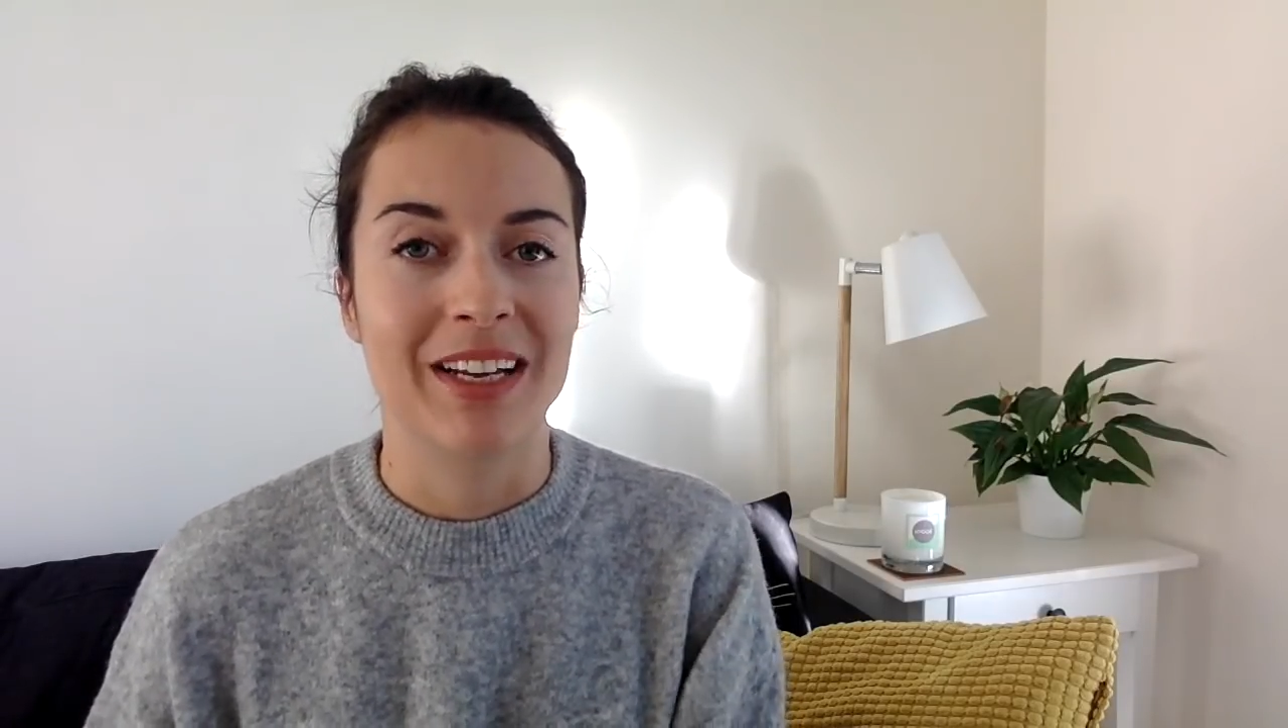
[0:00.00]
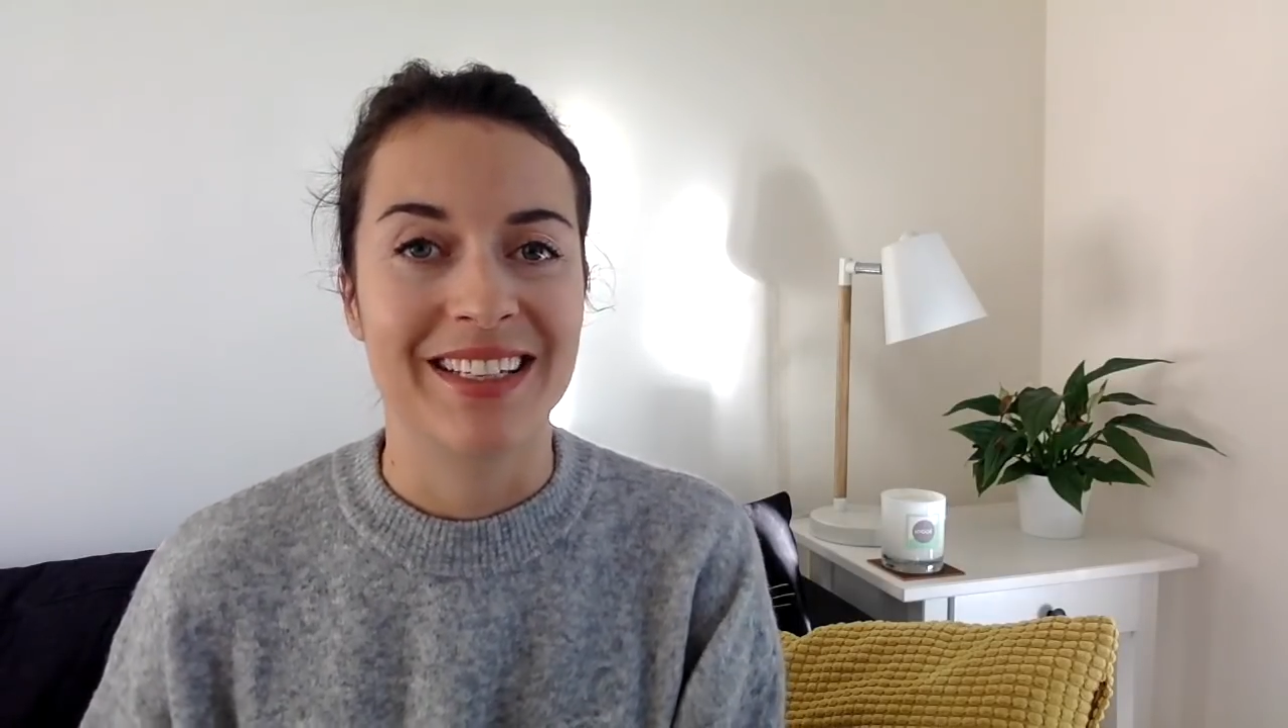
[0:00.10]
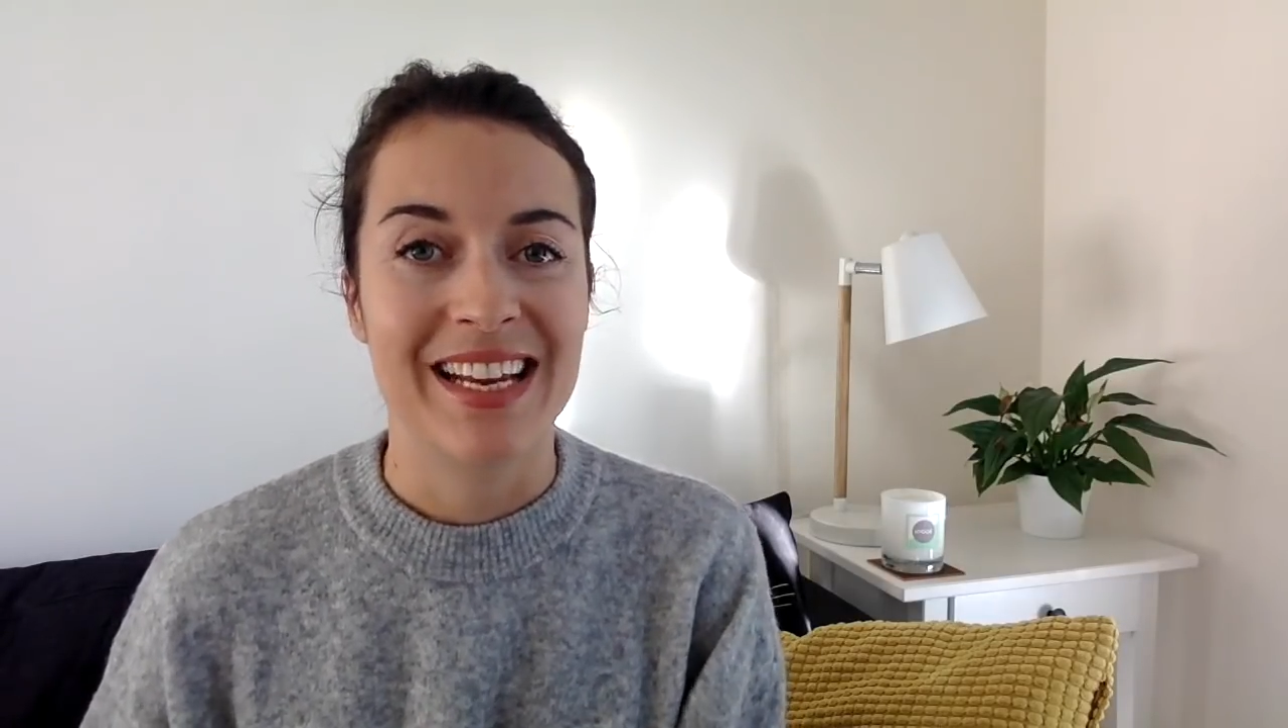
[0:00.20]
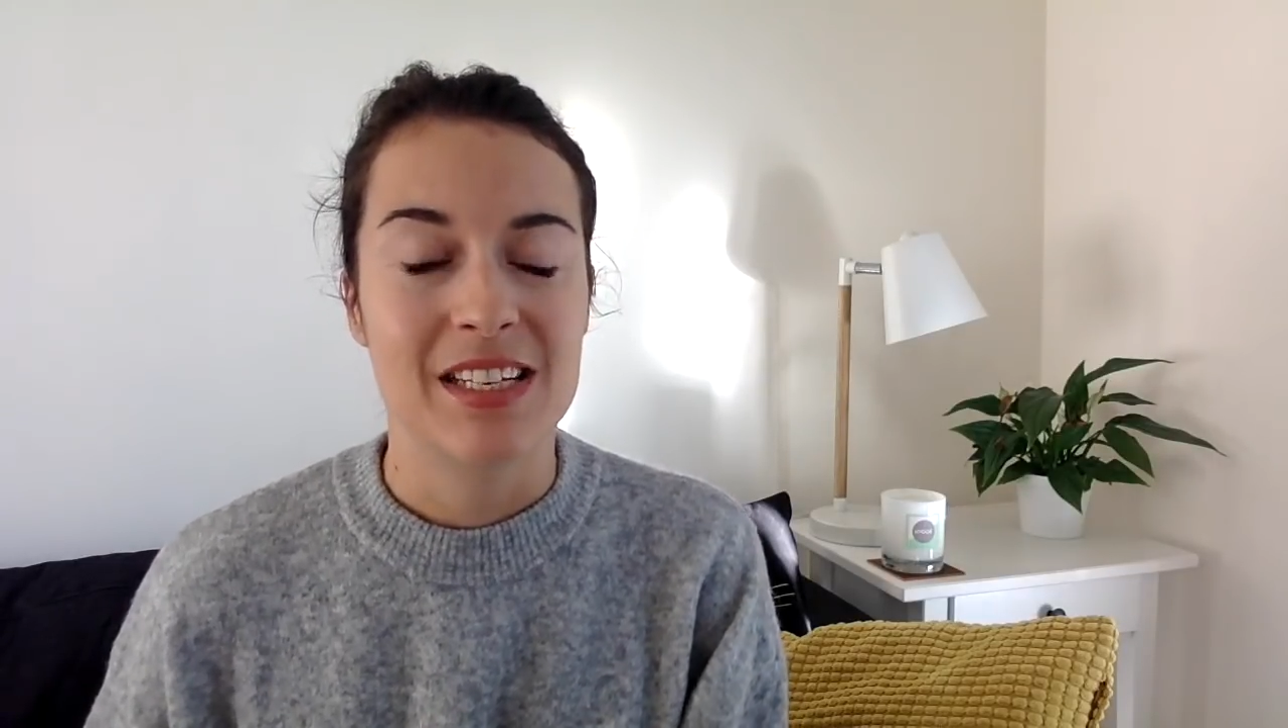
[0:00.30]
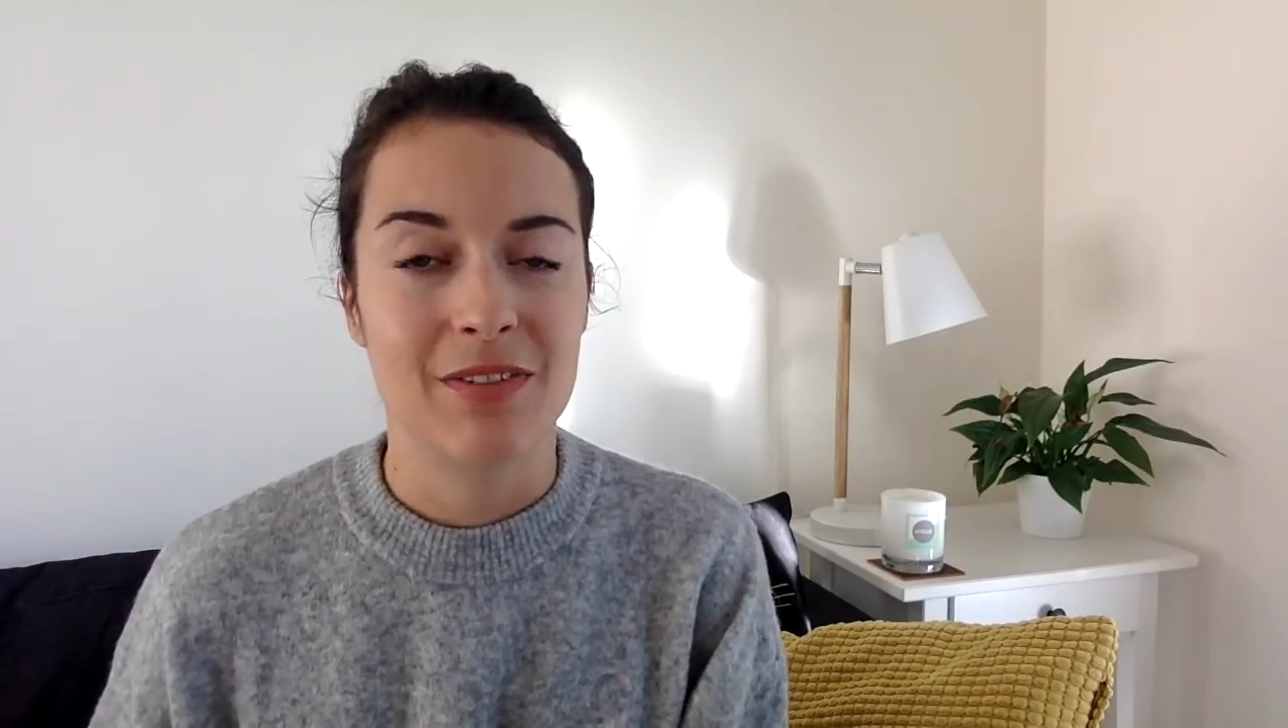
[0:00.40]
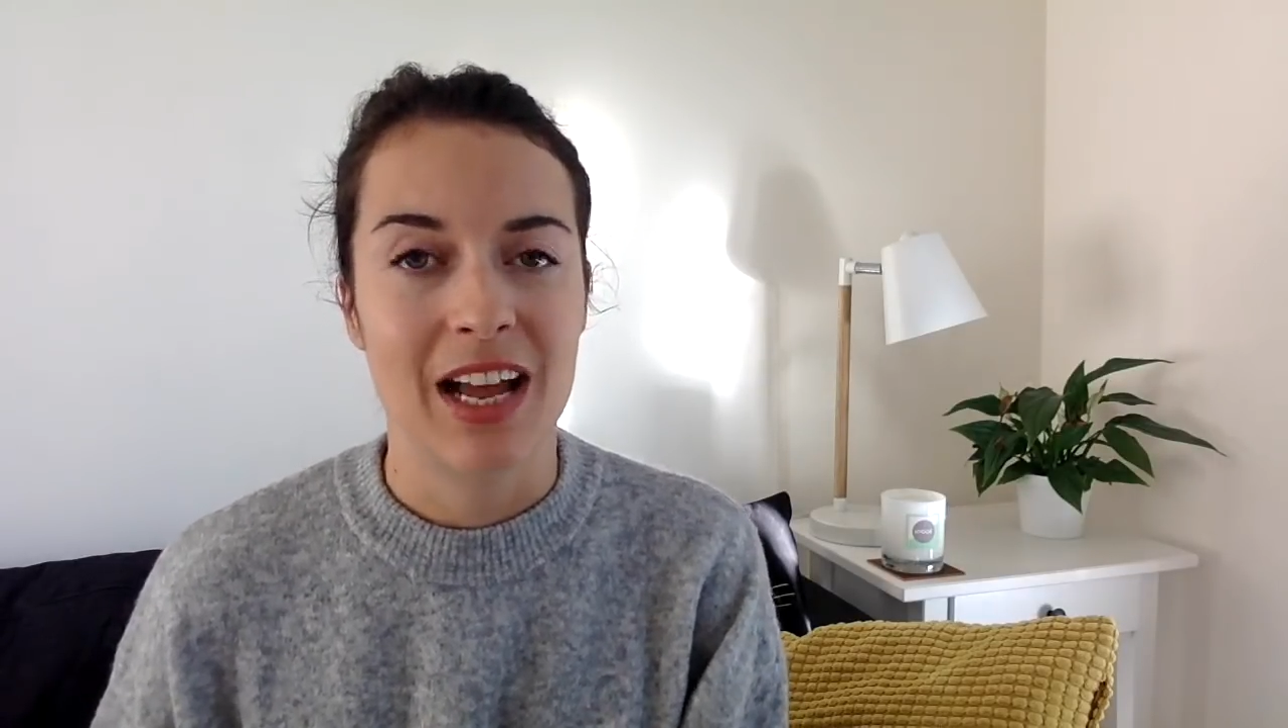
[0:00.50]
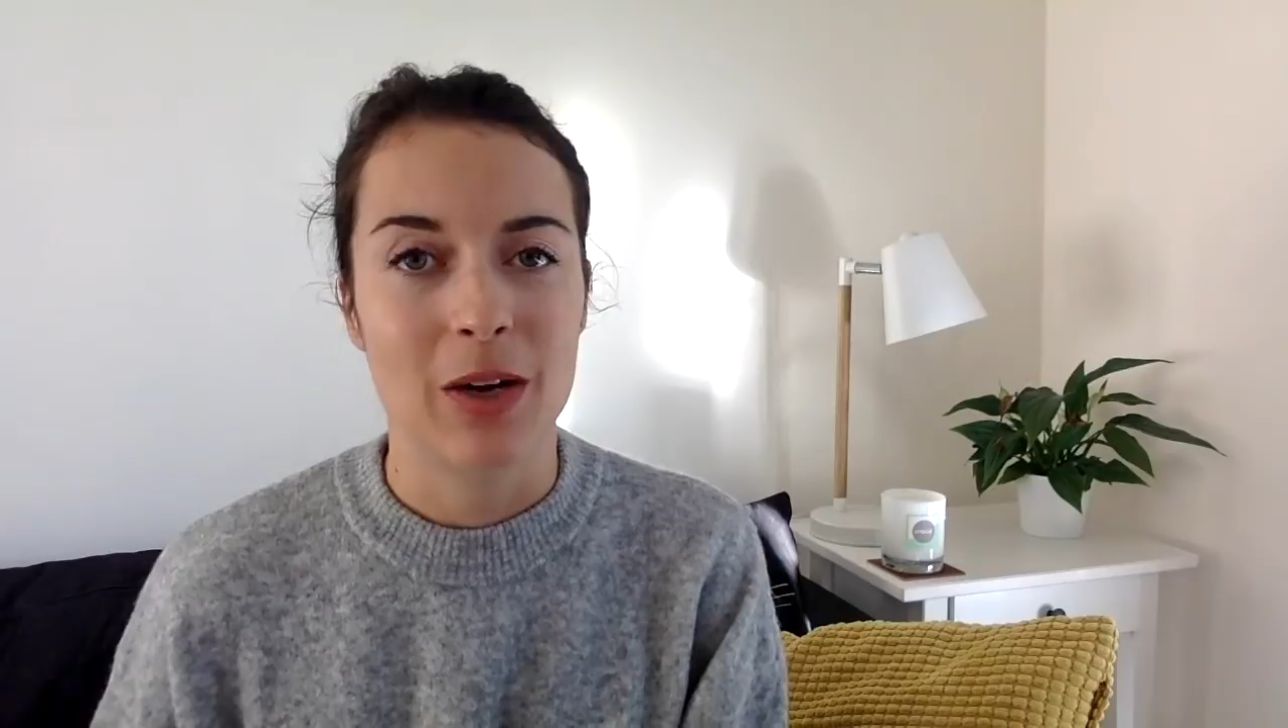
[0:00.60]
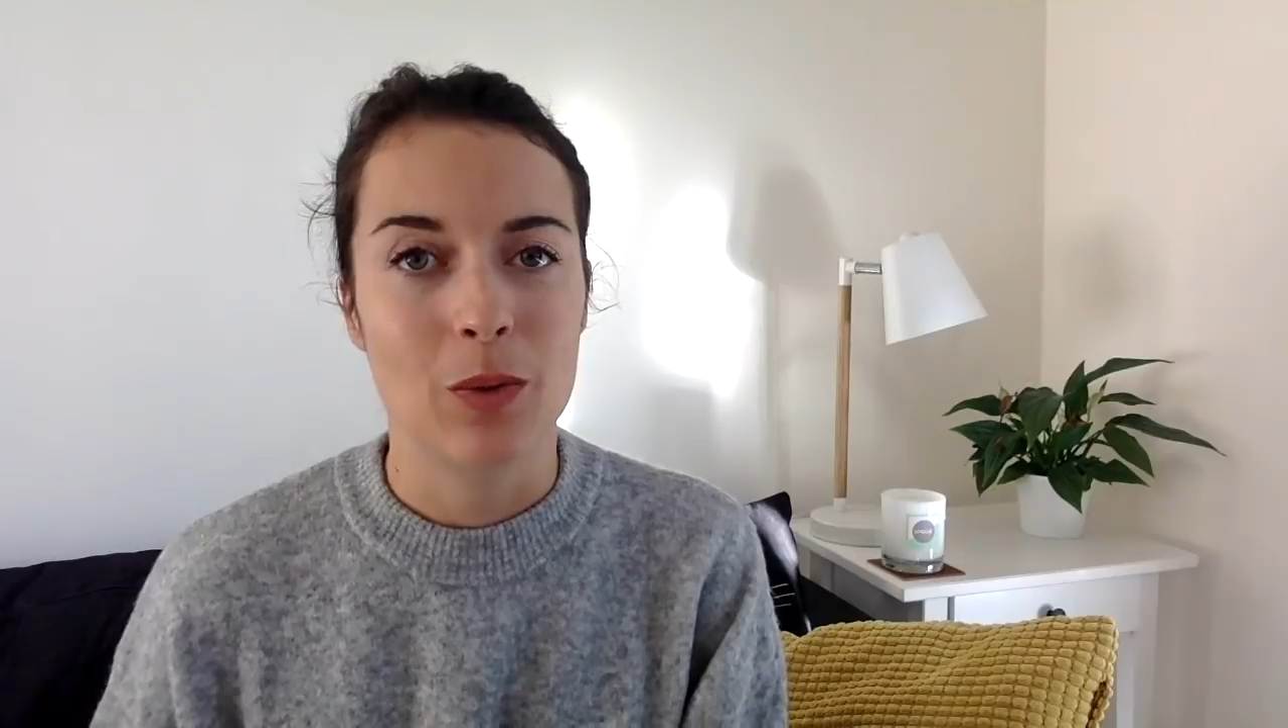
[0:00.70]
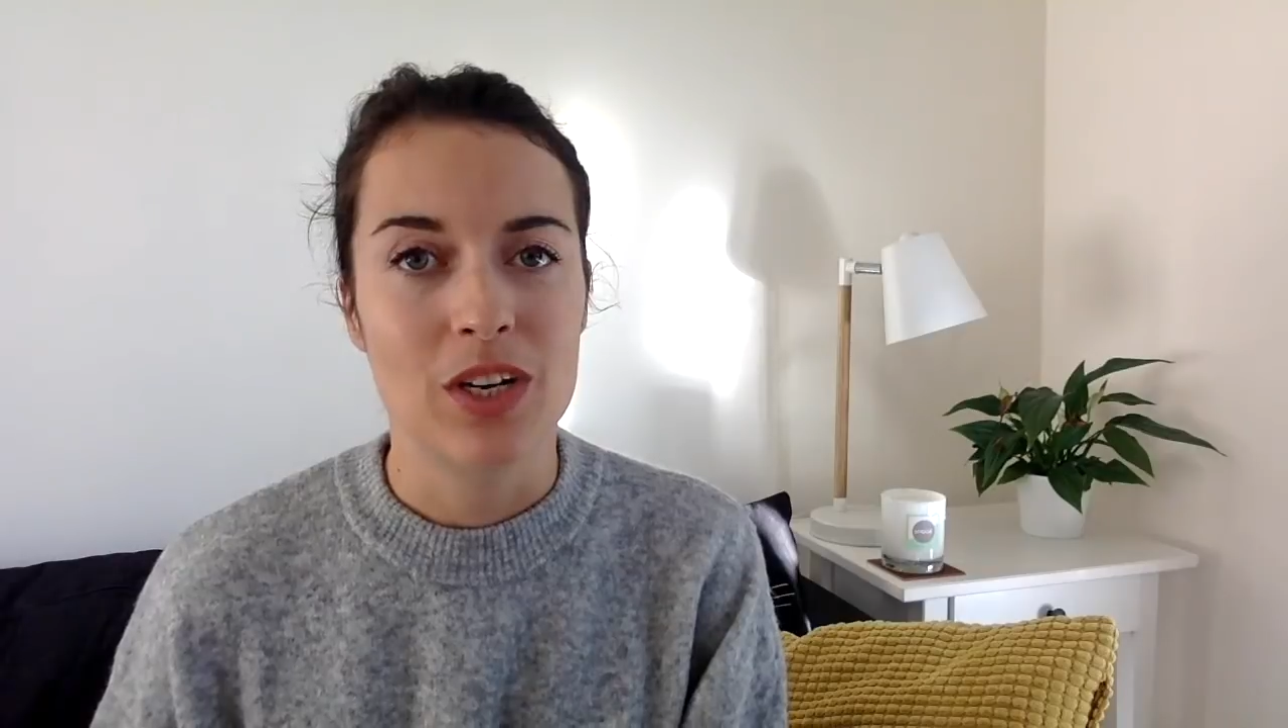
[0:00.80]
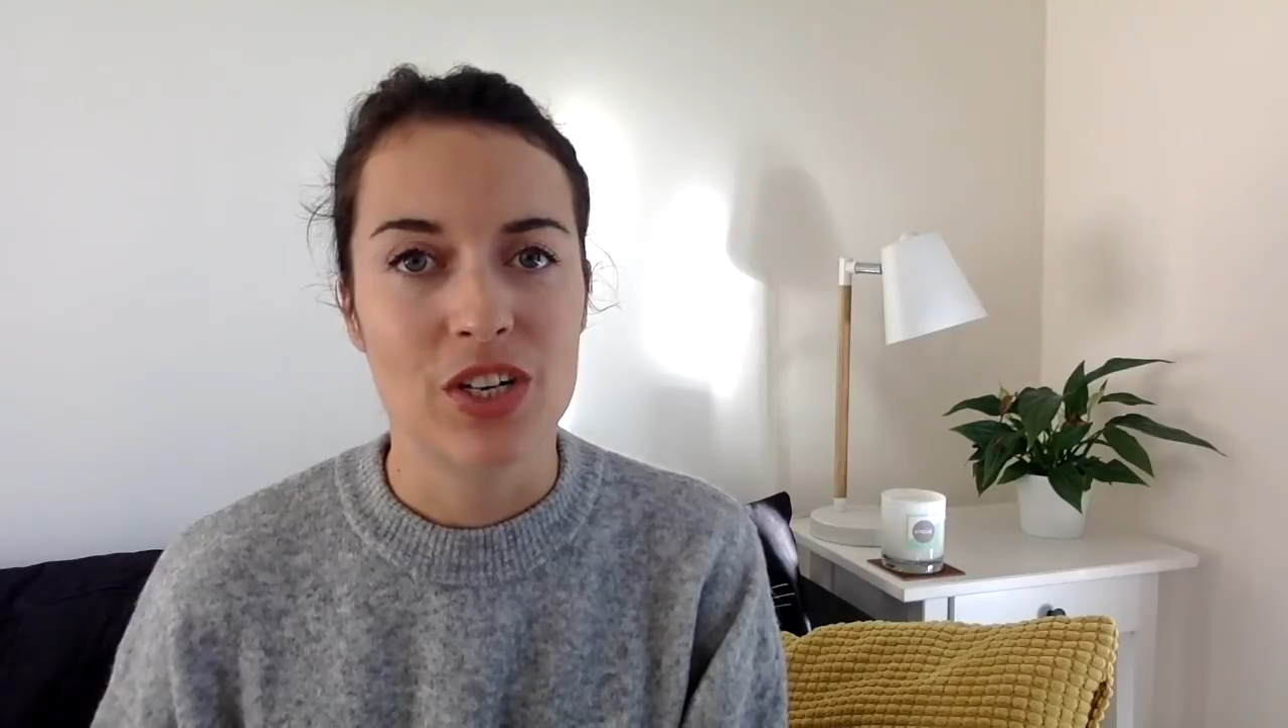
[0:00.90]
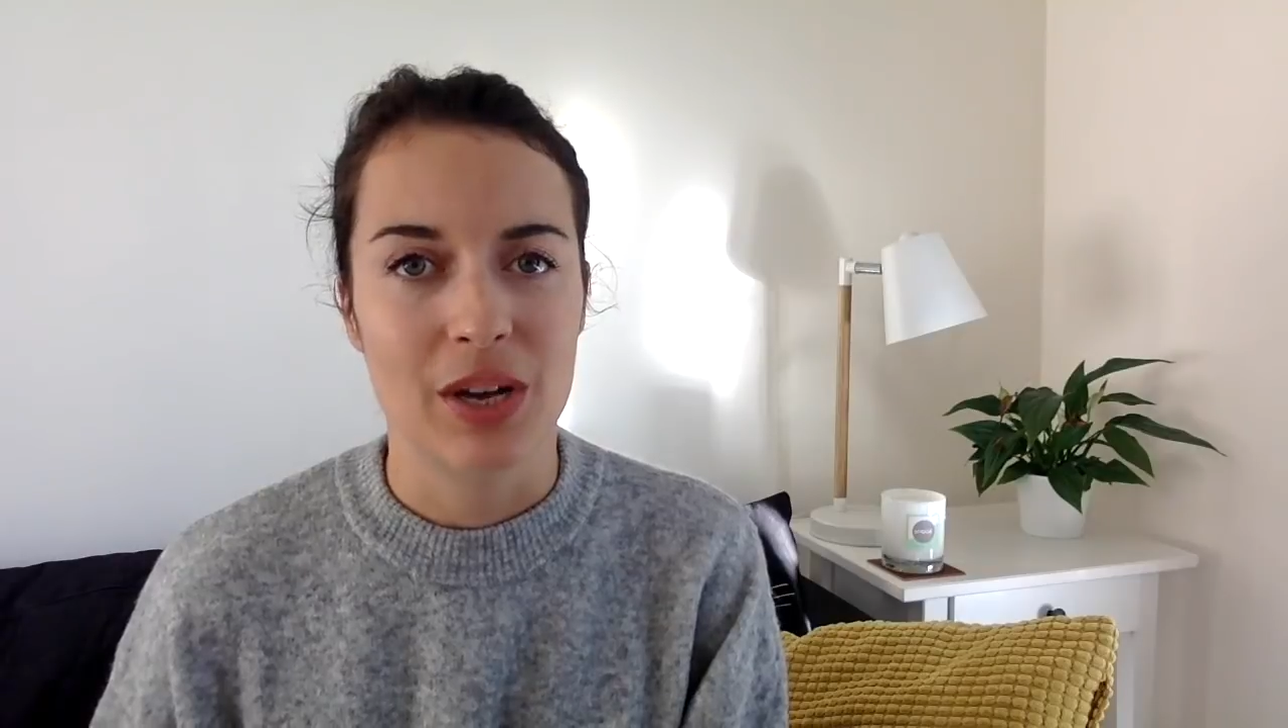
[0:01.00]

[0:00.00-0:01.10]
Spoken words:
native language,